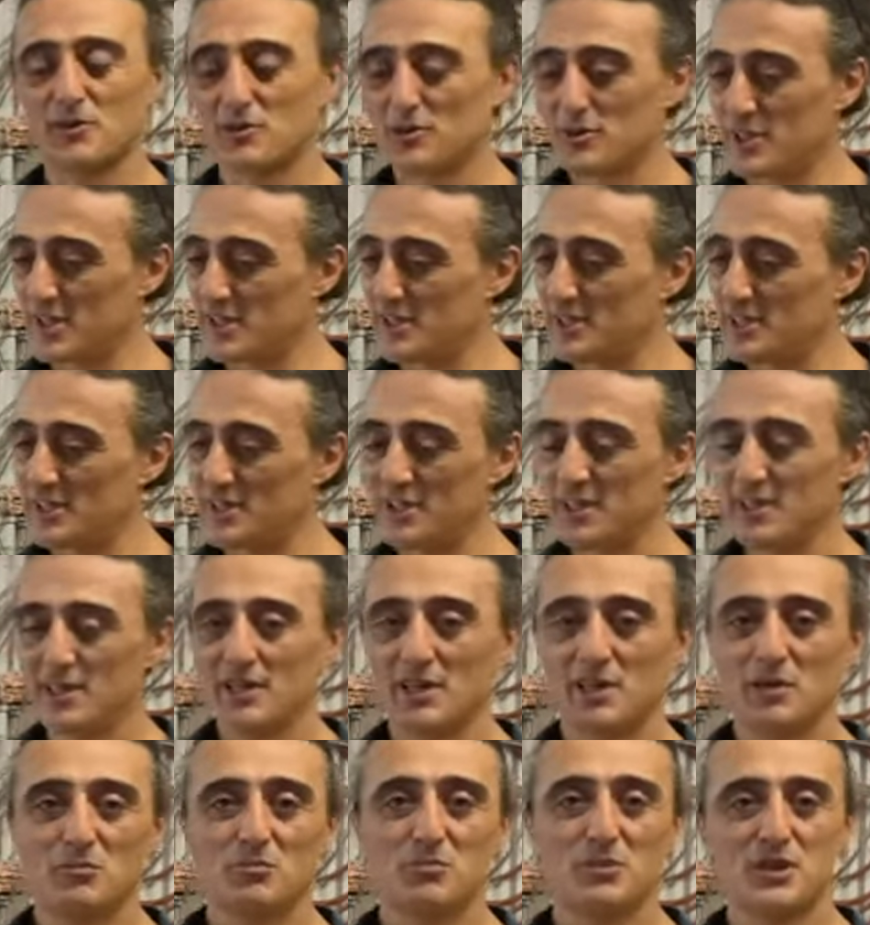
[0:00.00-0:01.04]
already,
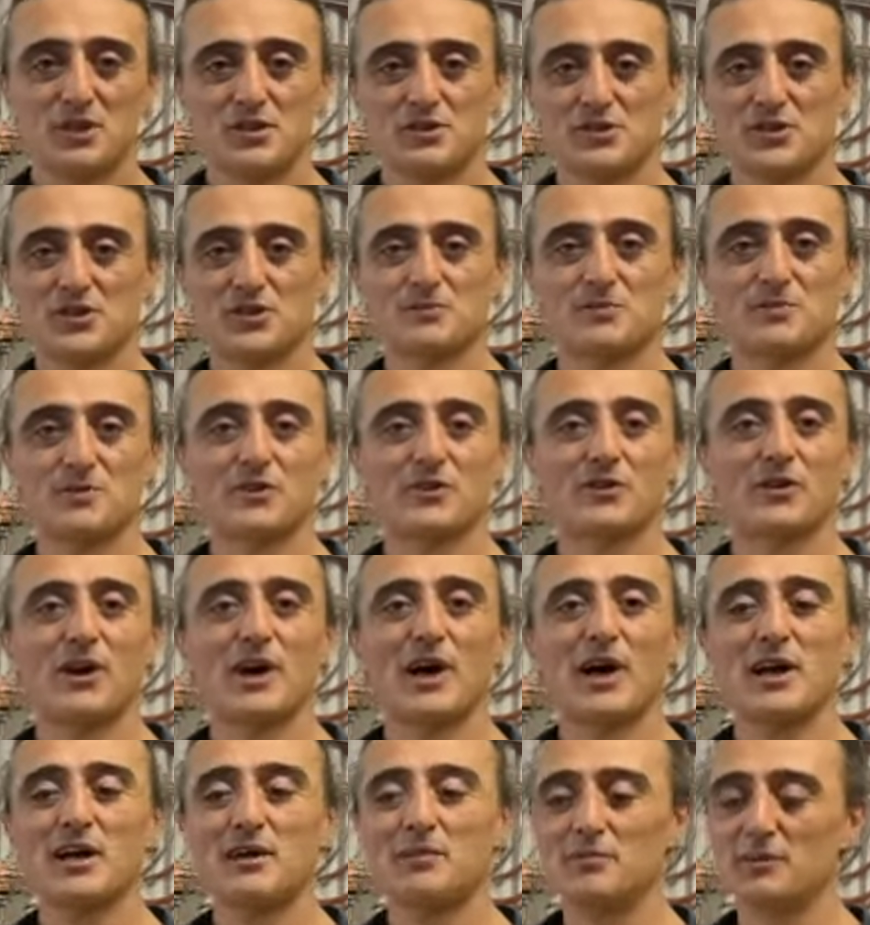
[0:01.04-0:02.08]
please
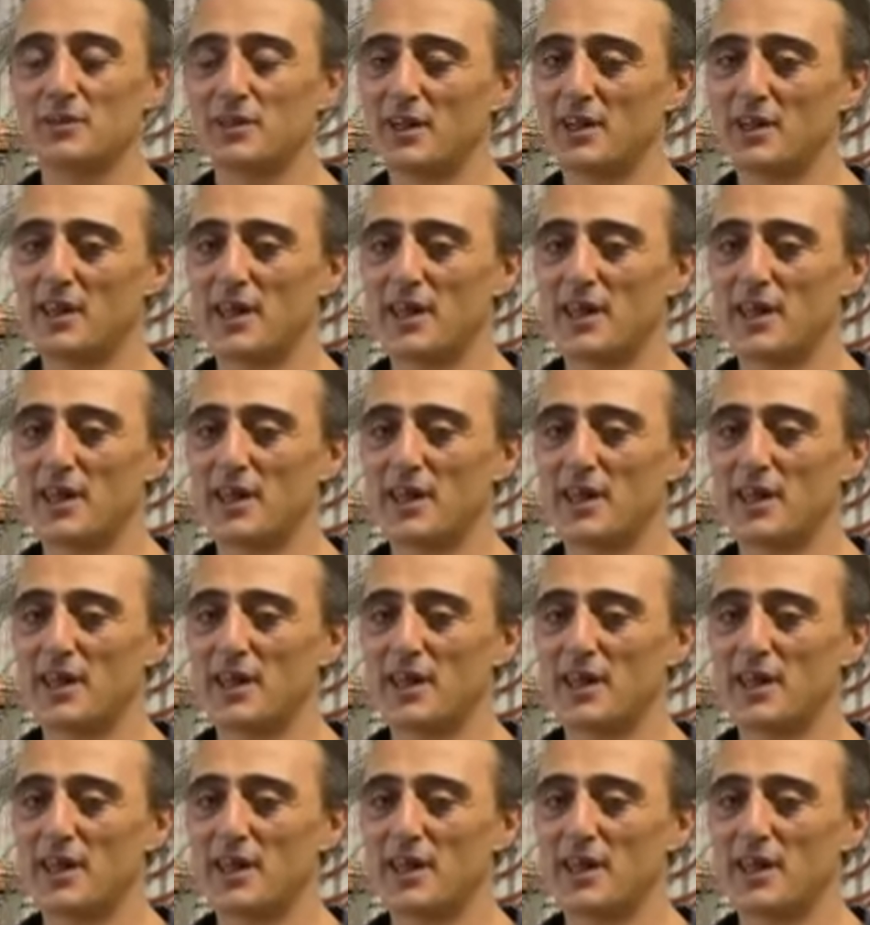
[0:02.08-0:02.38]
subscribe.